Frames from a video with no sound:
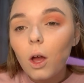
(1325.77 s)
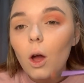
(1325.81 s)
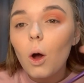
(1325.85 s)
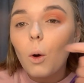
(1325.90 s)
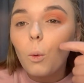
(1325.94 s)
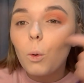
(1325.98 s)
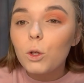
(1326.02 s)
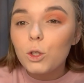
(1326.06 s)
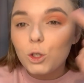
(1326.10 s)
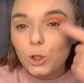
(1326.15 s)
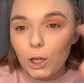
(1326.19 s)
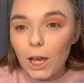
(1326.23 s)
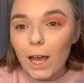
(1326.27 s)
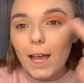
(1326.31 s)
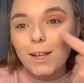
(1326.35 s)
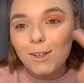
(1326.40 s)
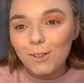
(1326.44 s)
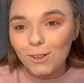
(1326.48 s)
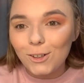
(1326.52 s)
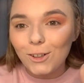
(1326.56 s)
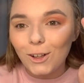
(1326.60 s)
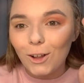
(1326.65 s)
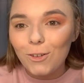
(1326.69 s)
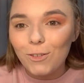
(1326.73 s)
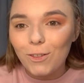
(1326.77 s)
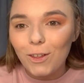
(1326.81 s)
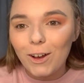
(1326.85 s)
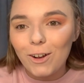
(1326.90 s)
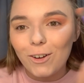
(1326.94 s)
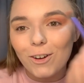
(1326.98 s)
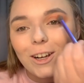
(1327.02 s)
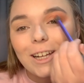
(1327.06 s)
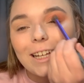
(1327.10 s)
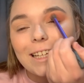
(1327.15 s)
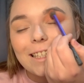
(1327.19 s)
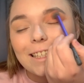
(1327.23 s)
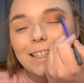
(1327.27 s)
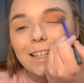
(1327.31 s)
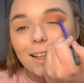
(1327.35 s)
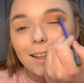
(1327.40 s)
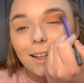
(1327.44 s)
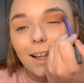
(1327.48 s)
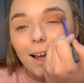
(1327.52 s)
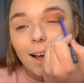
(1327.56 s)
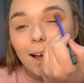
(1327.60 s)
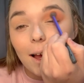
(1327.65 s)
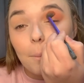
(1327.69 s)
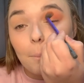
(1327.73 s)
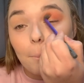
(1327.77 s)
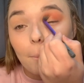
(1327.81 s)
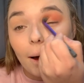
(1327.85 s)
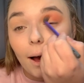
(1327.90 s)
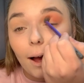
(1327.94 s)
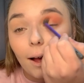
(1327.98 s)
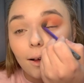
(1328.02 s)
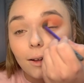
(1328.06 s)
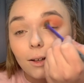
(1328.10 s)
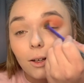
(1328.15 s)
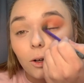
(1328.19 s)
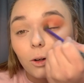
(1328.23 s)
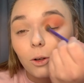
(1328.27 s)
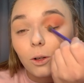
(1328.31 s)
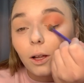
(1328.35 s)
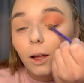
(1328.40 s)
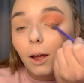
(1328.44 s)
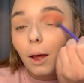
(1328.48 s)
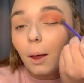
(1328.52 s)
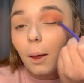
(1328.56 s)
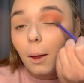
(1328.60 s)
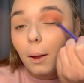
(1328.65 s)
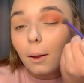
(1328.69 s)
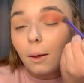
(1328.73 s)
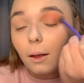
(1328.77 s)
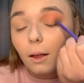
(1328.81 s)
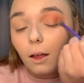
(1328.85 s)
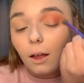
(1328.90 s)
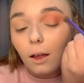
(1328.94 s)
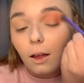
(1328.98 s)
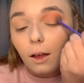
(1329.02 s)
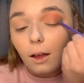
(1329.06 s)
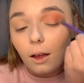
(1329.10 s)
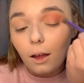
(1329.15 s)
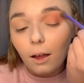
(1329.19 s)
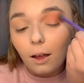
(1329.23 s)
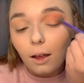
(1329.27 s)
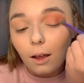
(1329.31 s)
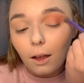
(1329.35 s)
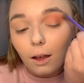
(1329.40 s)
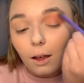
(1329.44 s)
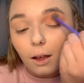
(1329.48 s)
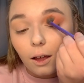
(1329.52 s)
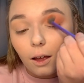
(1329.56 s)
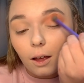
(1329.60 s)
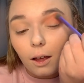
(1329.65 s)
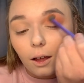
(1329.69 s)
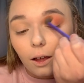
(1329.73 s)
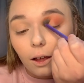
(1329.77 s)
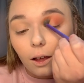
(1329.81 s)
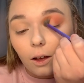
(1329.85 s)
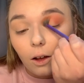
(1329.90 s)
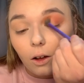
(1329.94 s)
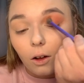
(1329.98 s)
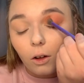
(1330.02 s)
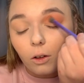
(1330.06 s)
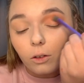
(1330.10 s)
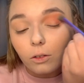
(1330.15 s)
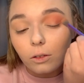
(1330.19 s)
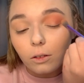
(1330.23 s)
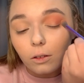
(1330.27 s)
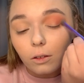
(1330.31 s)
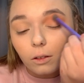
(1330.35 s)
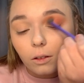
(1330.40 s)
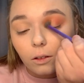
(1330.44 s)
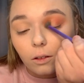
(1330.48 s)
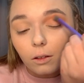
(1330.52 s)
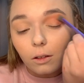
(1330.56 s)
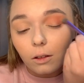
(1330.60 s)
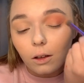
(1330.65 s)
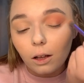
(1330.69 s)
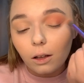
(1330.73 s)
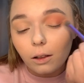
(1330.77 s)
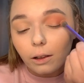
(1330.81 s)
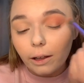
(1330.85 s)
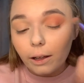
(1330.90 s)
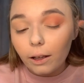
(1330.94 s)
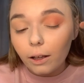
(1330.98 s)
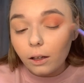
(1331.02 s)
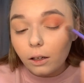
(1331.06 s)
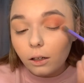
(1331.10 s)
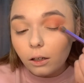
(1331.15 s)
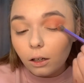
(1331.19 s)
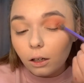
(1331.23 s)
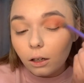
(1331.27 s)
one shade all over the crease, and then like a matte colour on the lid.